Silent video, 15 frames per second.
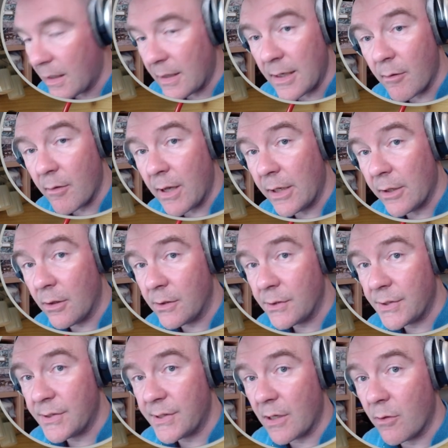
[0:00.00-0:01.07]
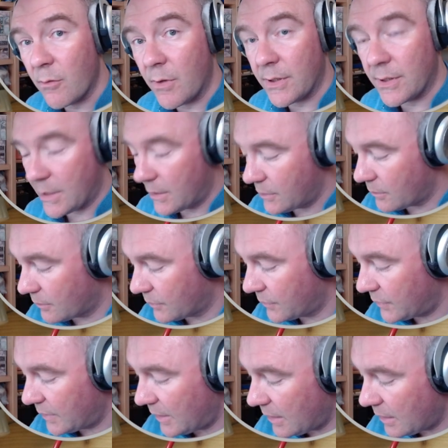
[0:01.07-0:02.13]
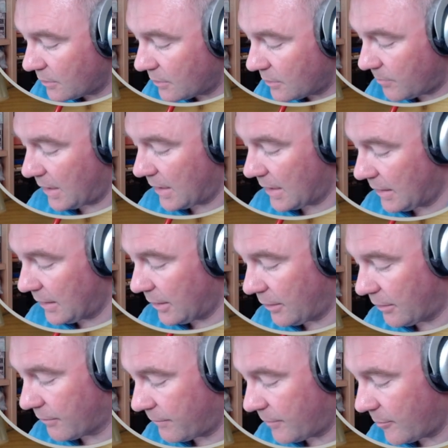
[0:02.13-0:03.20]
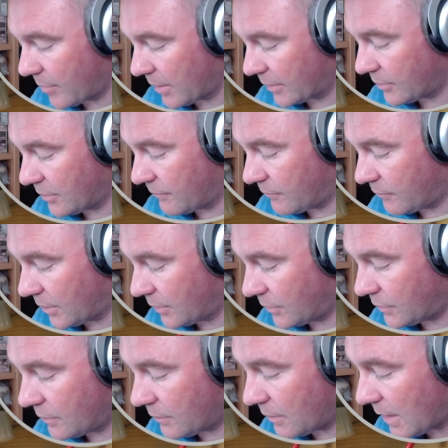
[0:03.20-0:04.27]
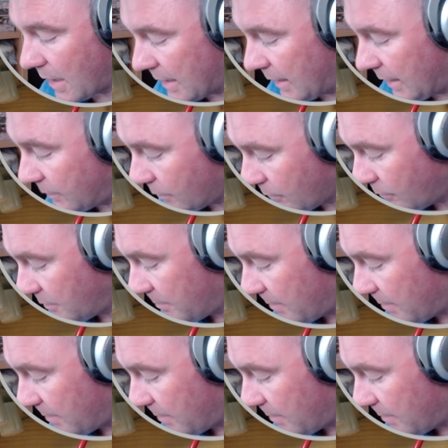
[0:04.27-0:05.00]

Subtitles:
And now I can also set quantiser C to be a linear feedback shift register, and it's going to